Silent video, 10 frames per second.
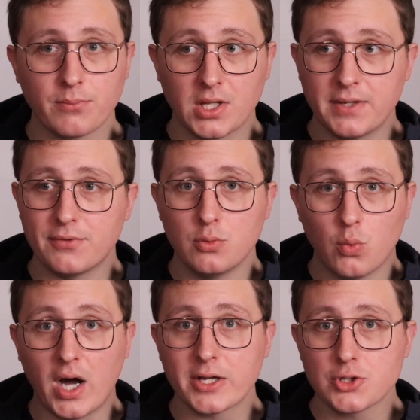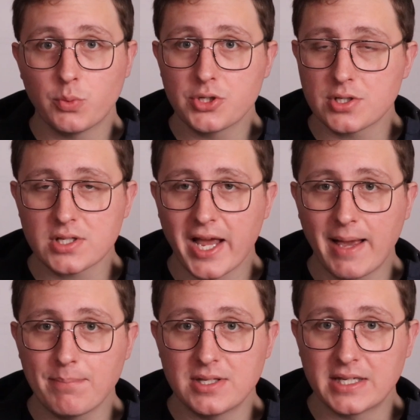If you watched what just
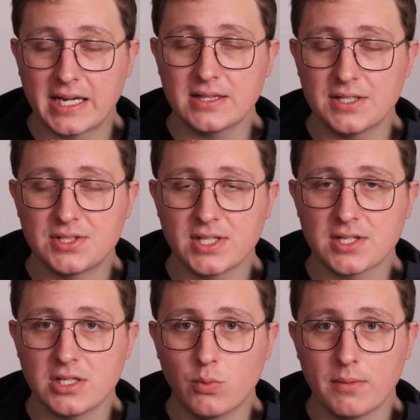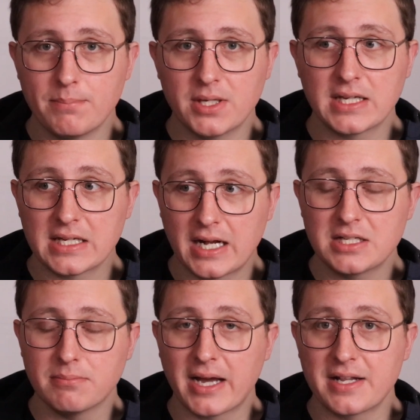happened to get this $61 billion
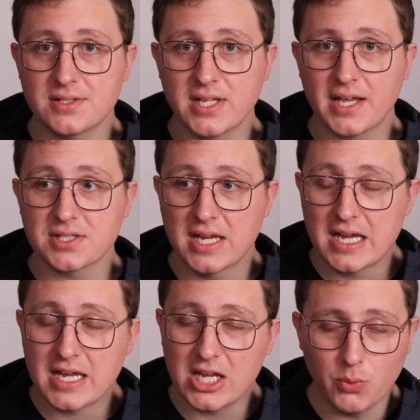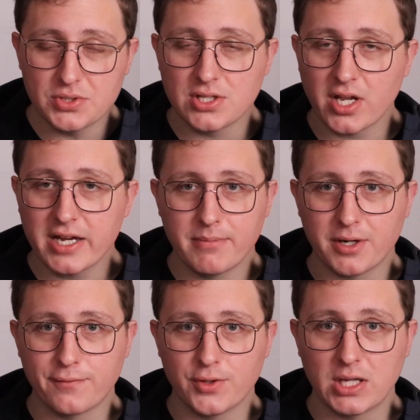onto Biden's desk, it was a
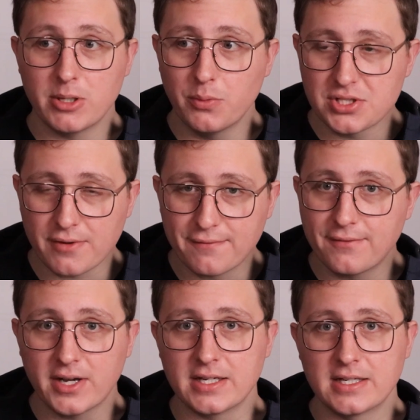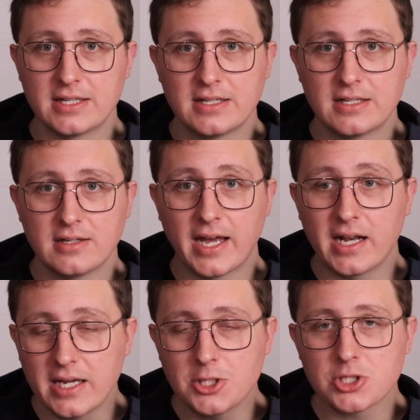nightmare for them. It was a fight.
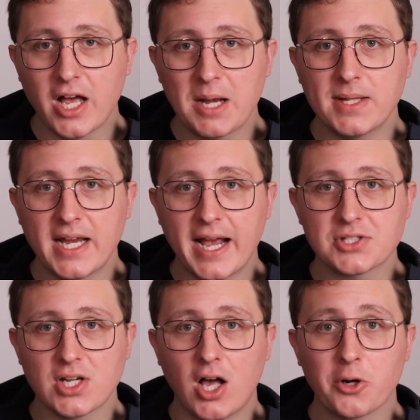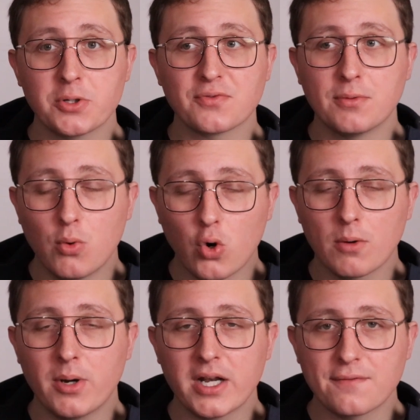And each time they ask Congress for
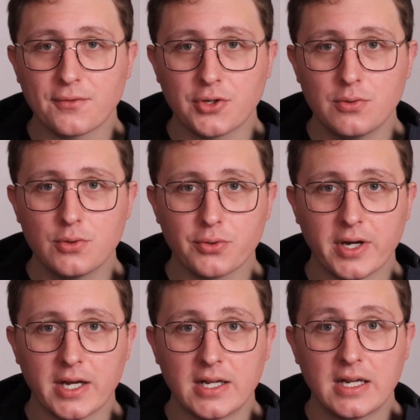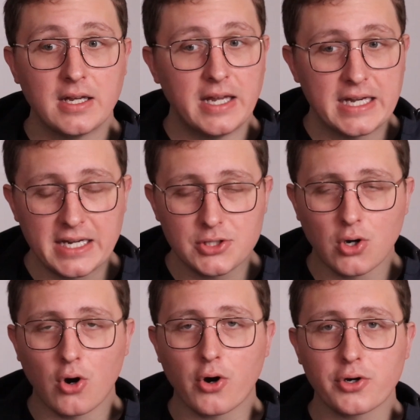more money for Ukraine, it gets
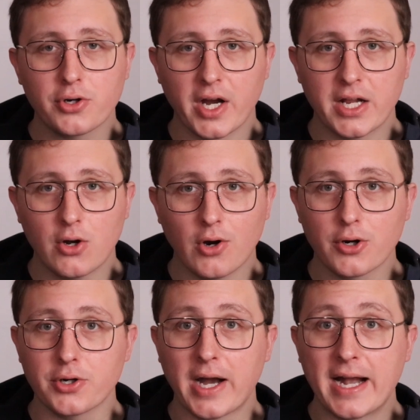harder and harder.